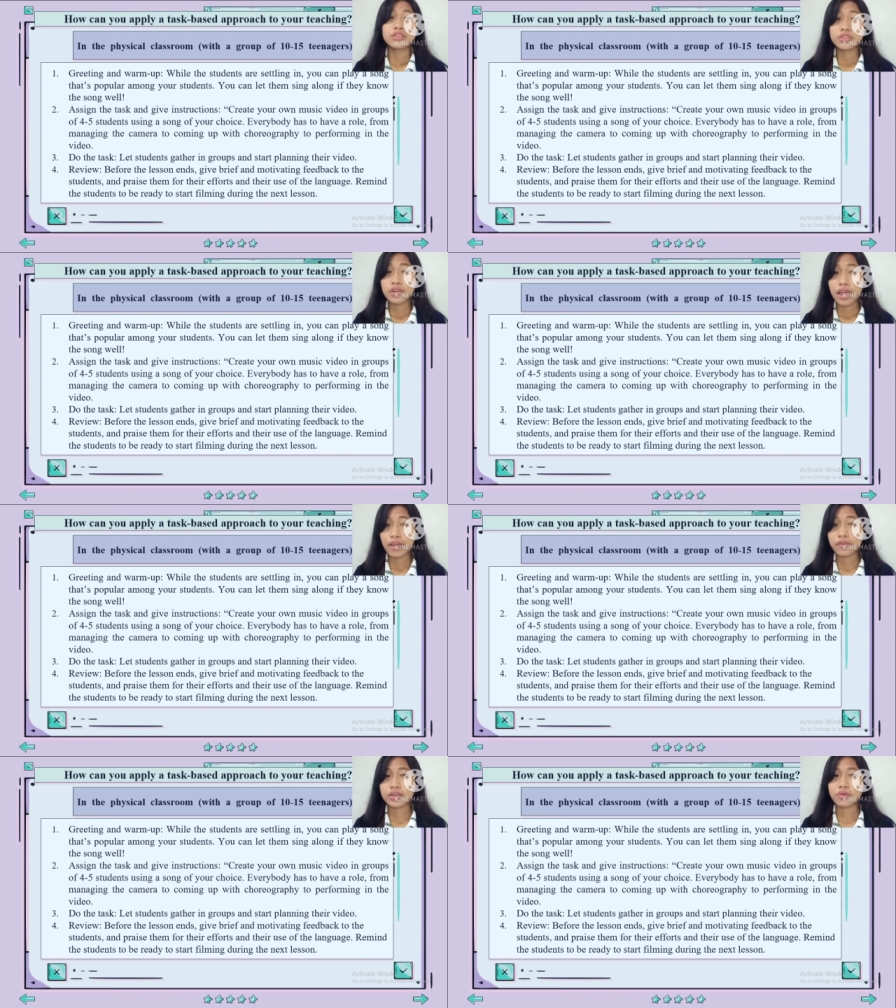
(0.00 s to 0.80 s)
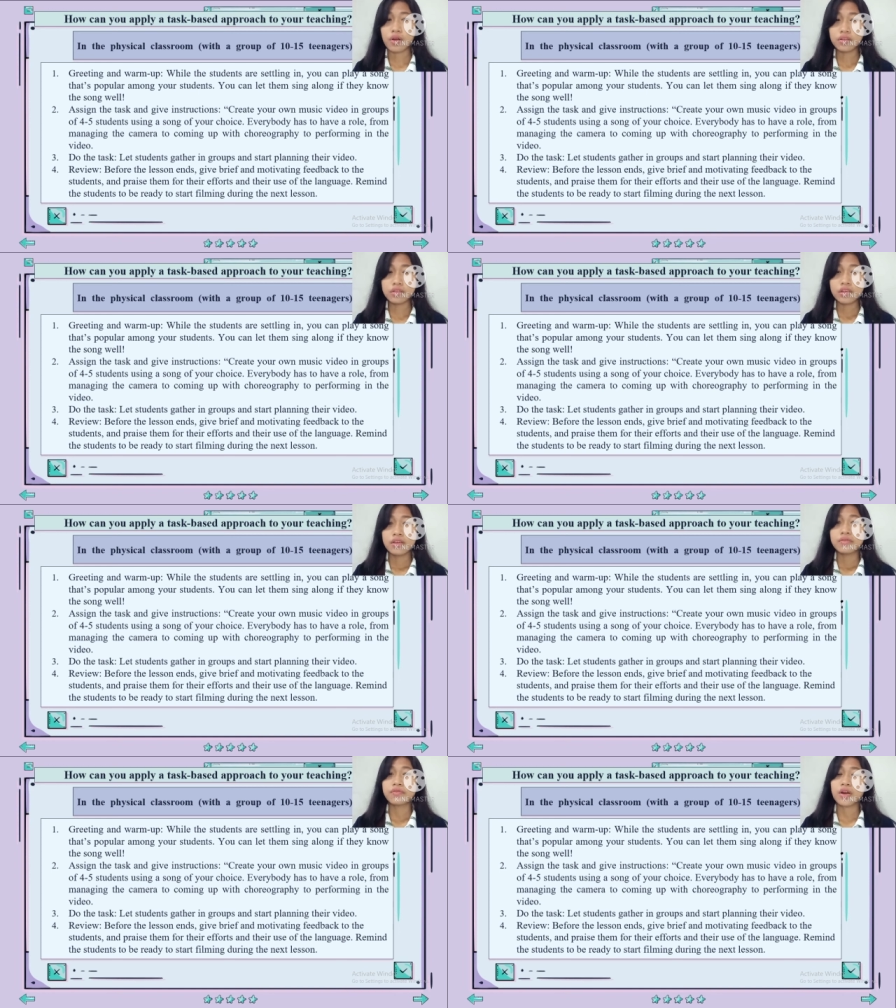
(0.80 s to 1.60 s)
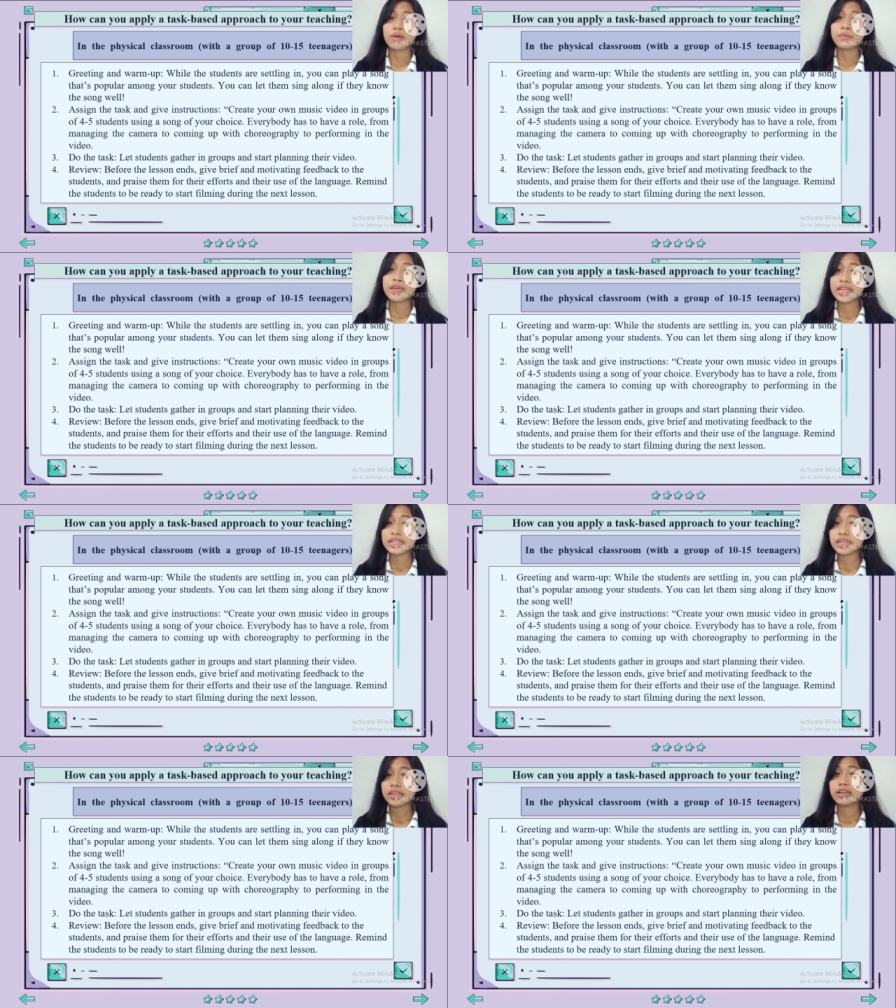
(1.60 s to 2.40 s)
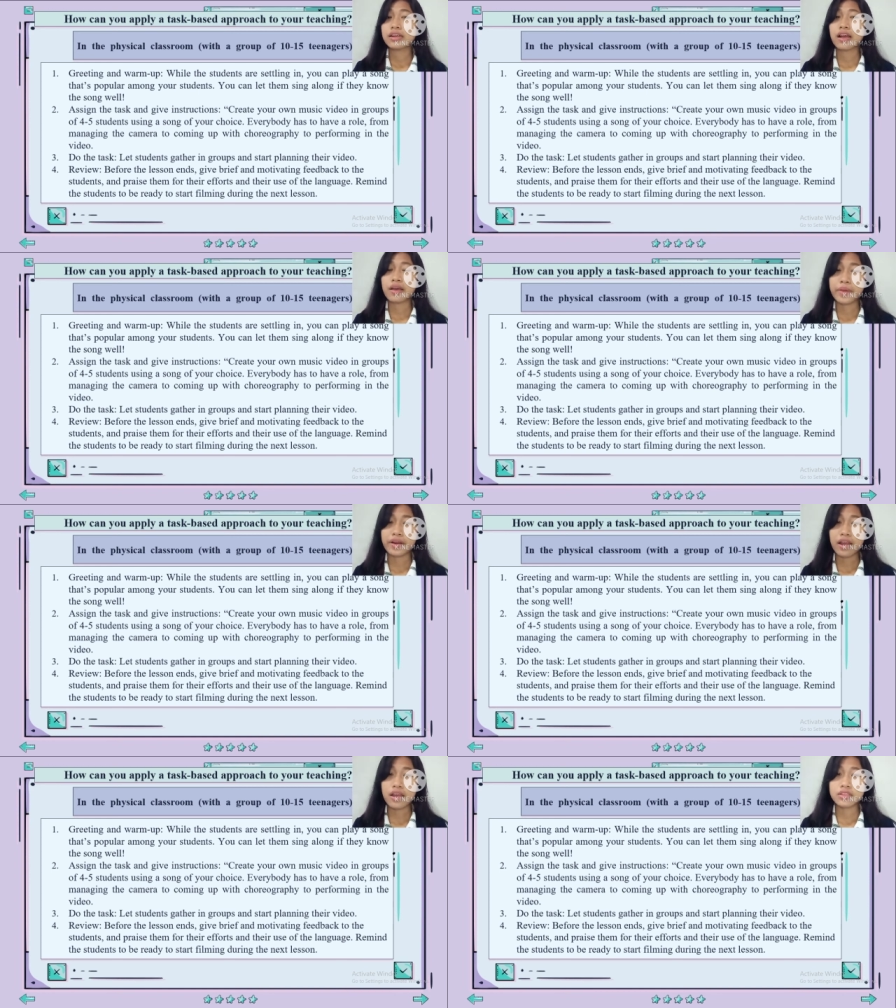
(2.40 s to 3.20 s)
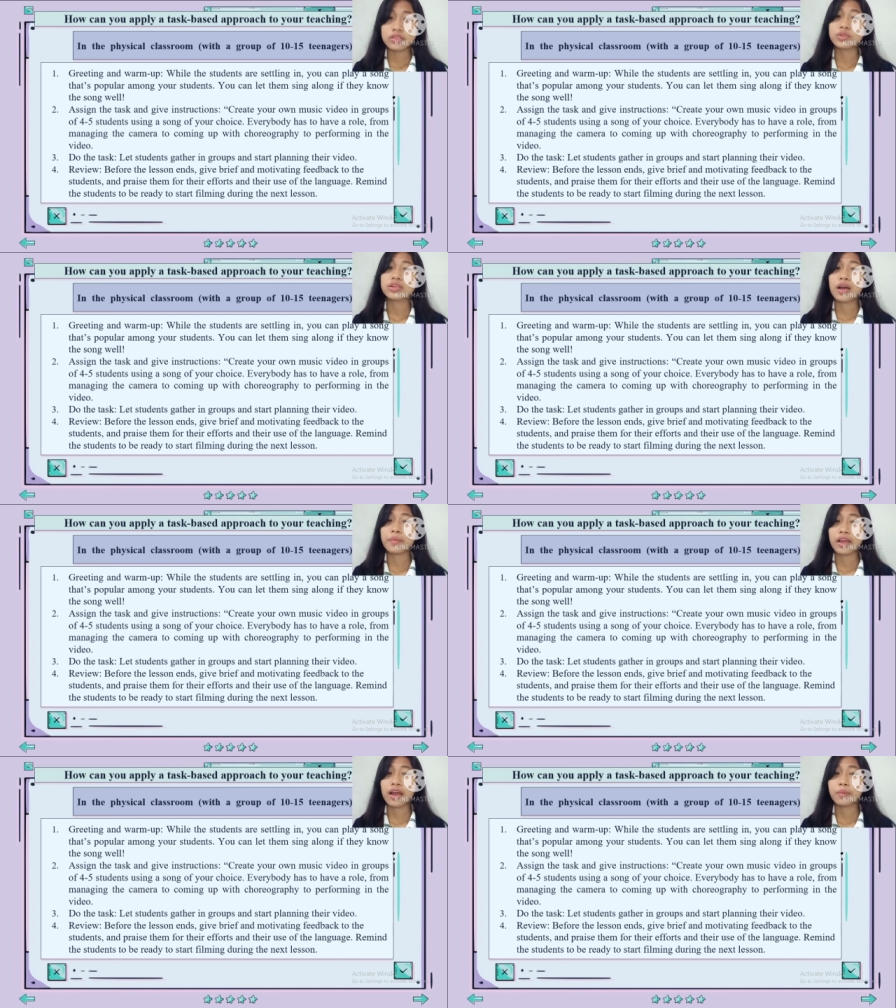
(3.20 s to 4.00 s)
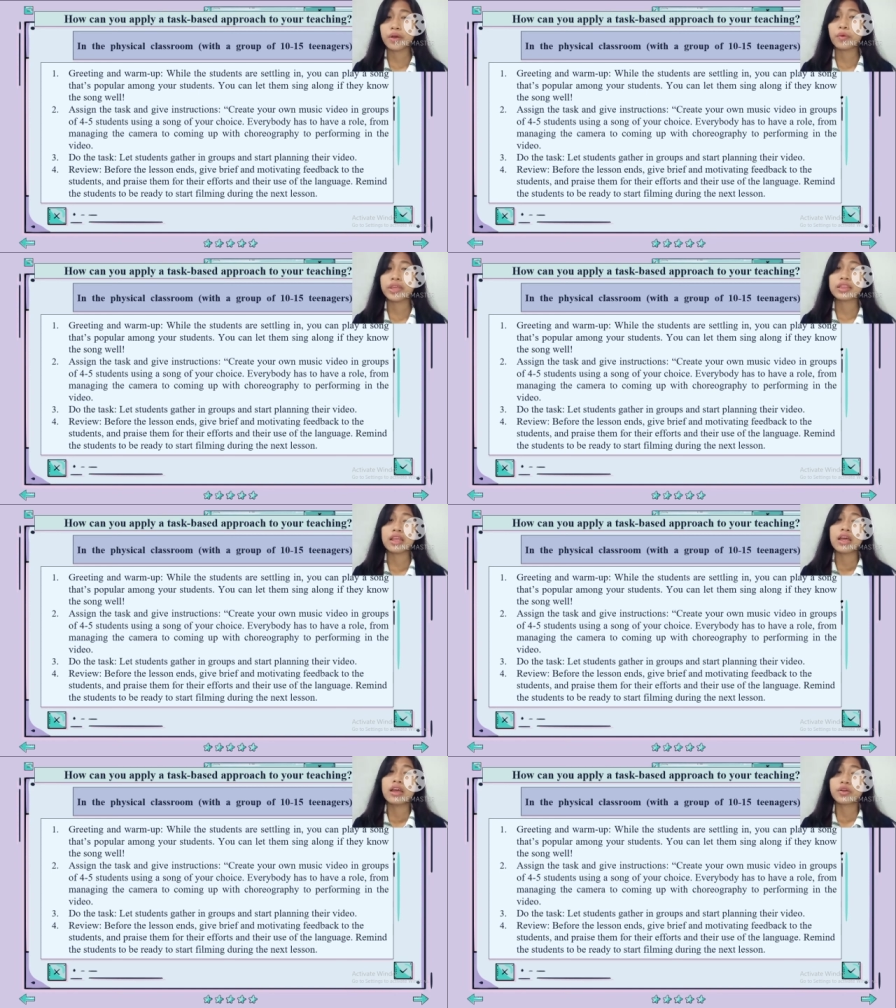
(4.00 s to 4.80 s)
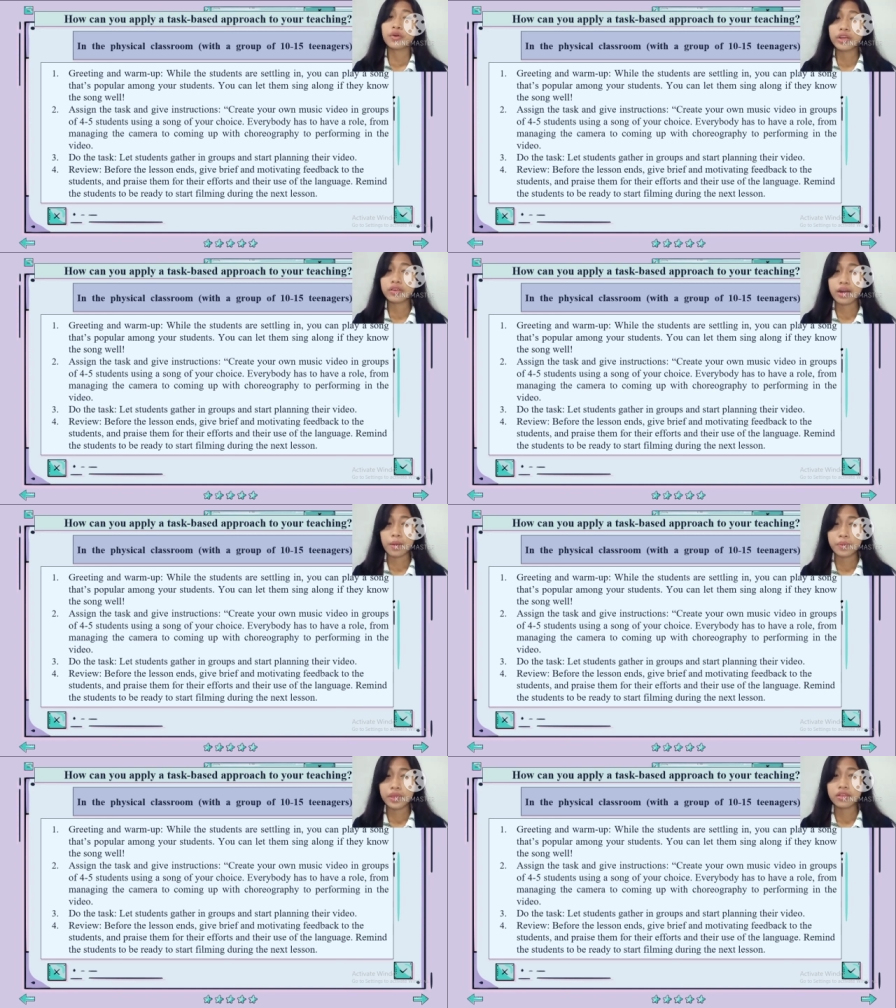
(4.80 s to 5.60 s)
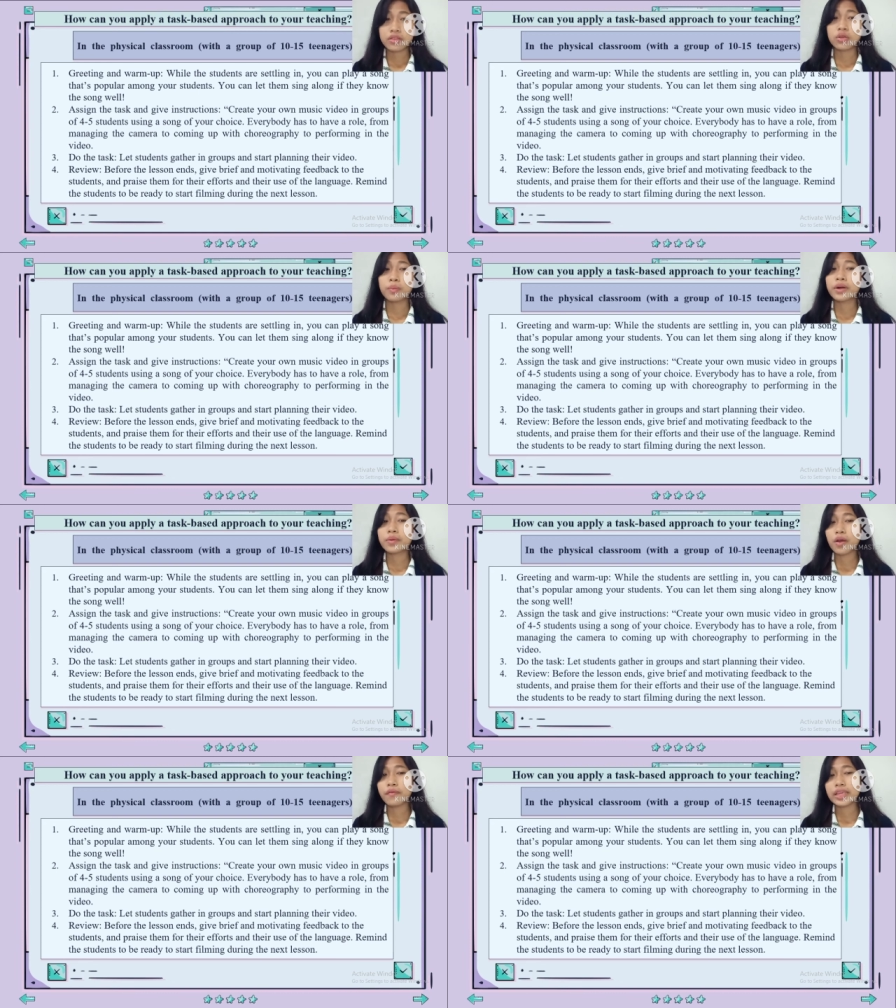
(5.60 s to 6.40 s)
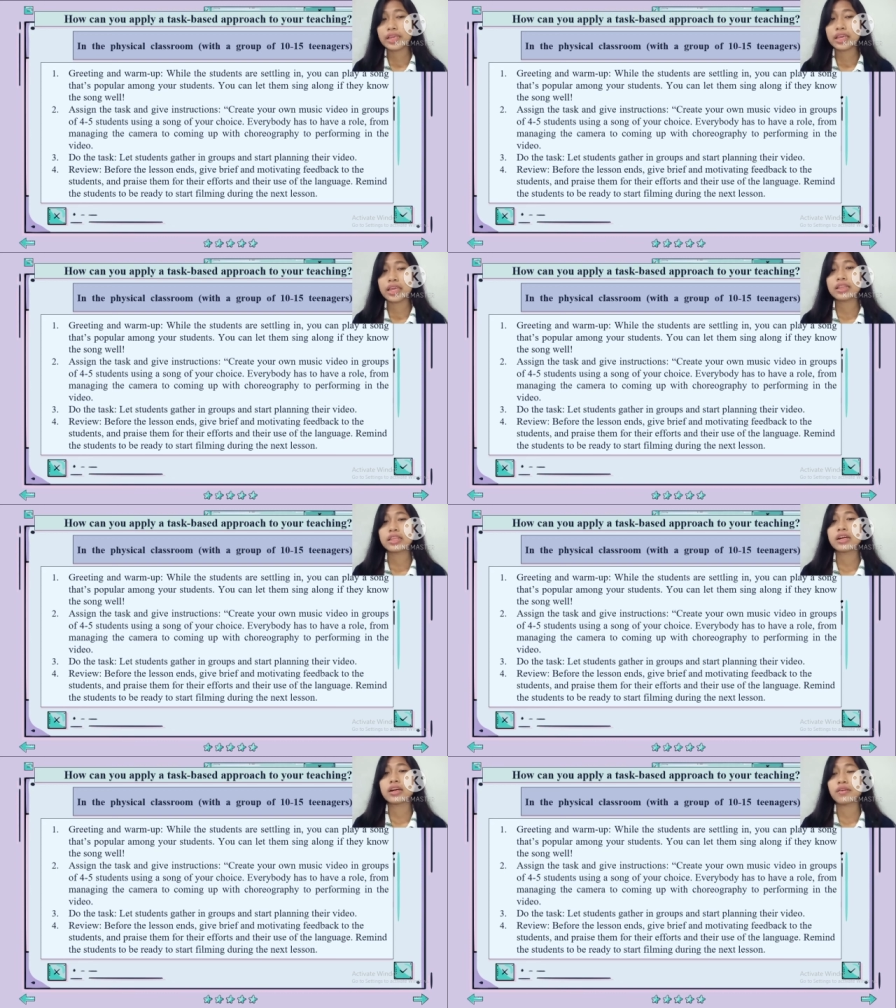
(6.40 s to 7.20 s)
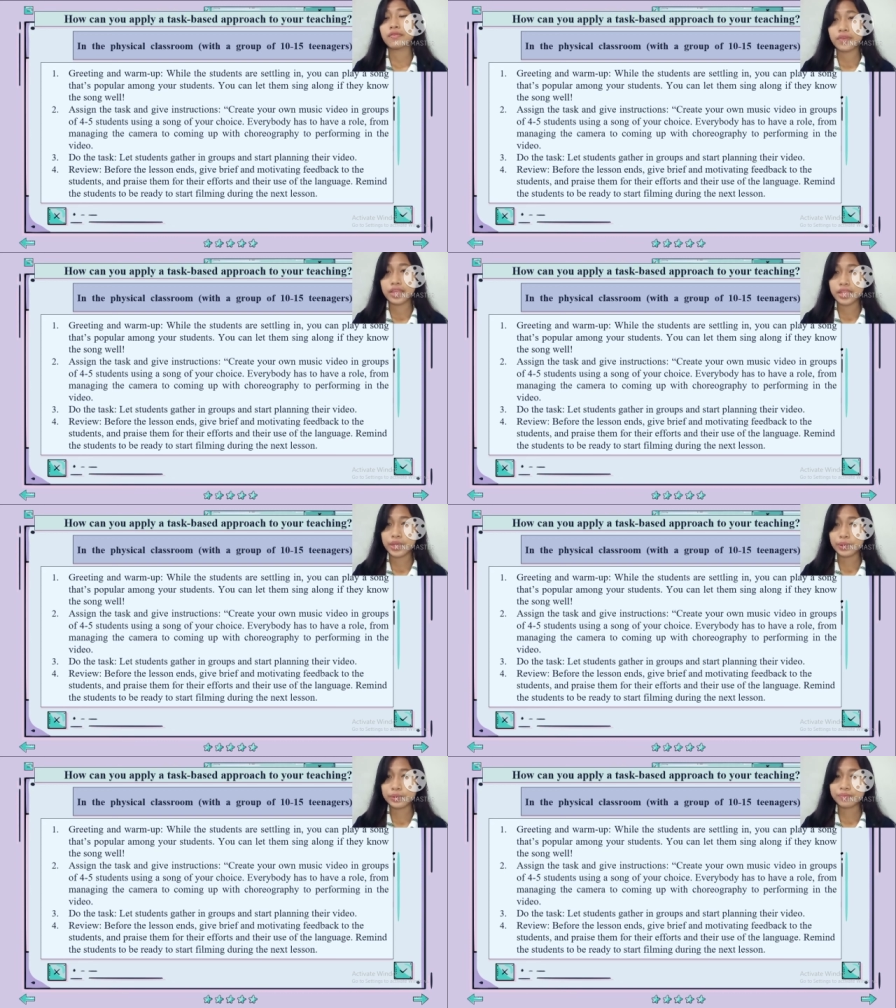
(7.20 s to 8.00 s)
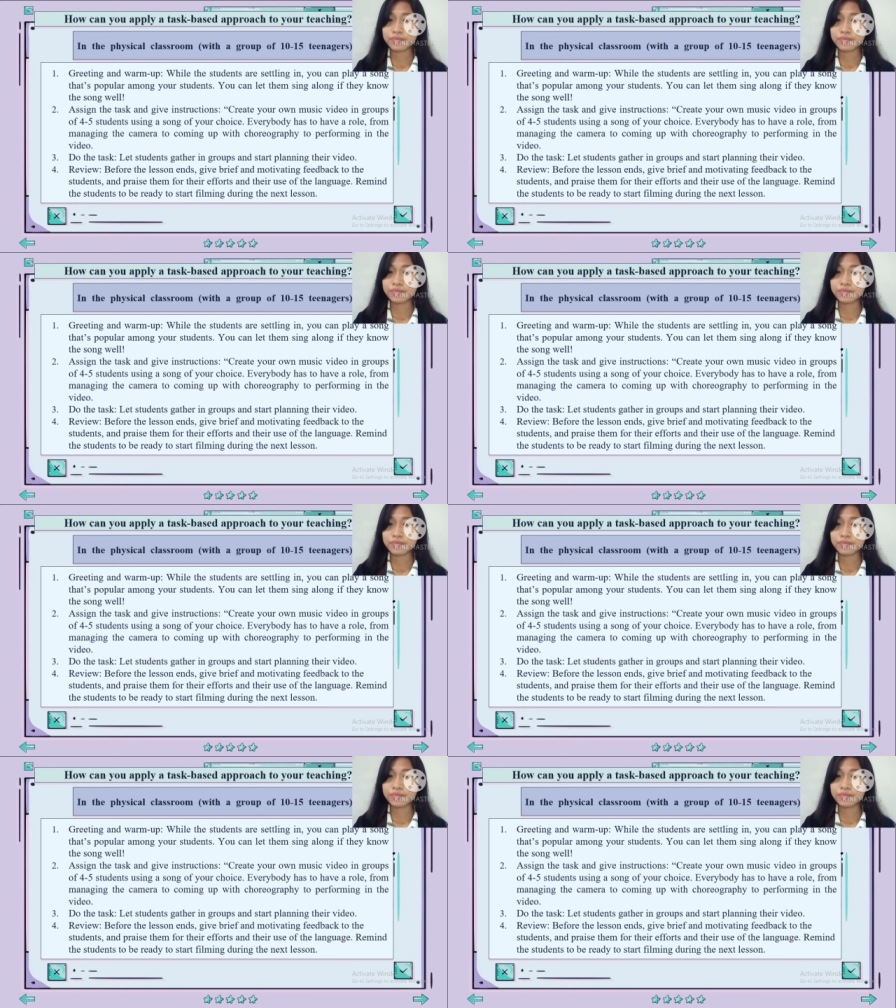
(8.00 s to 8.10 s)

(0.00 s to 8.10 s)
to have a role, from managing the camera to coming up with choreography to performing in the video.